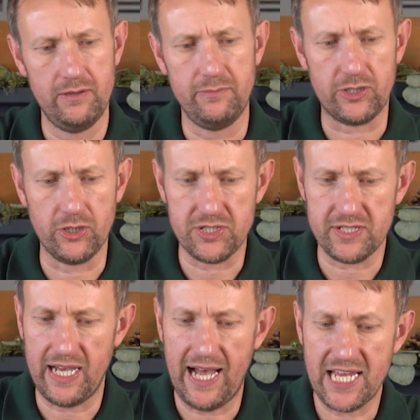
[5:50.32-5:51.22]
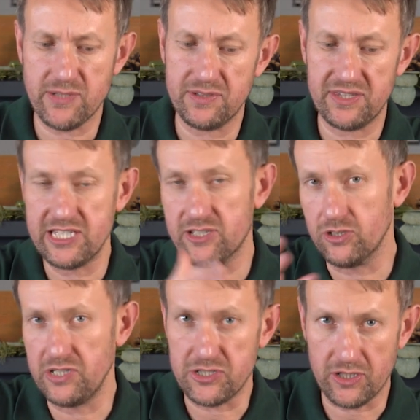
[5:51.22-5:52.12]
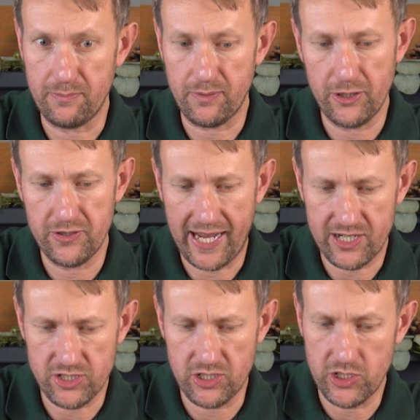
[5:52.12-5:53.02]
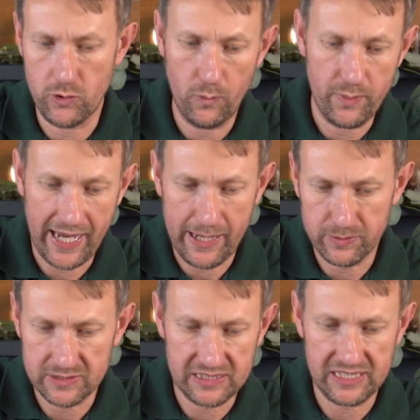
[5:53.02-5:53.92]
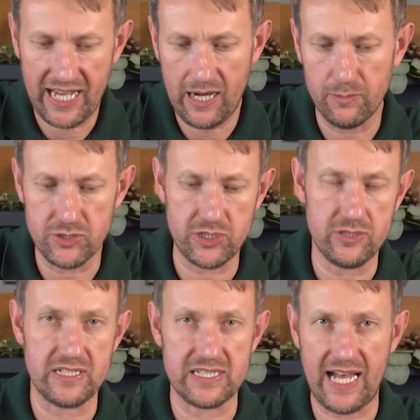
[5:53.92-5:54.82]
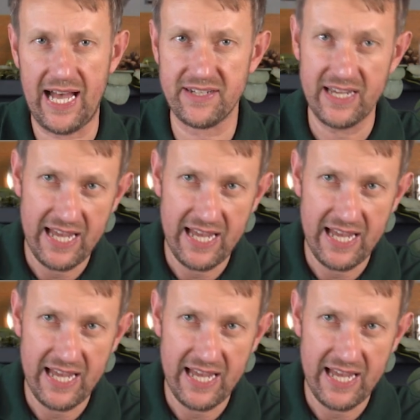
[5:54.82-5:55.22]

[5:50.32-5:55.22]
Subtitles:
because as with this gun, it's got a blued action. You will be able to see how much use it's had.